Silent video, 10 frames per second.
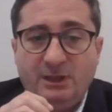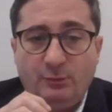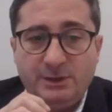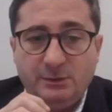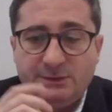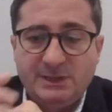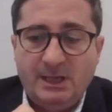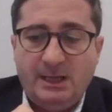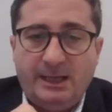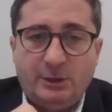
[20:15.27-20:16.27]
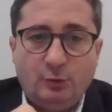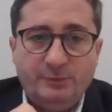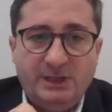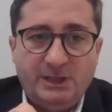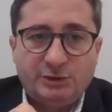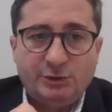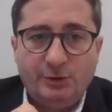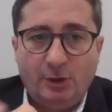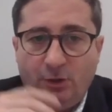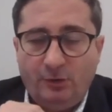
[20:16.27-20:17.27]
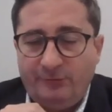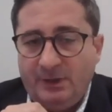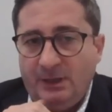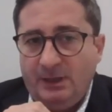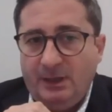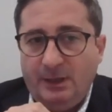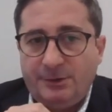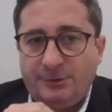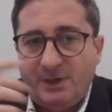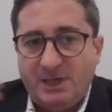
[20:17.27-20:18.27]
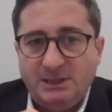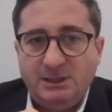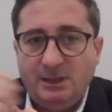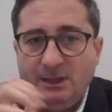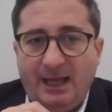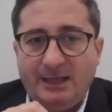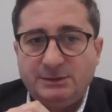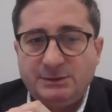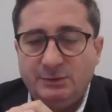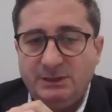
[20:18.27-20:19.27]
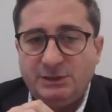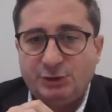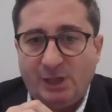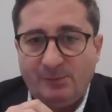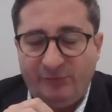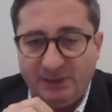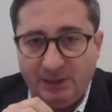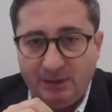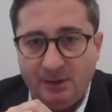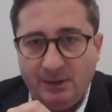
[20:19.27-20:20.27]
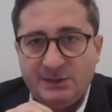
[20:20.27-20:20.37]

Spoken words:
And we use a combination of 3D and 2D shape fitting,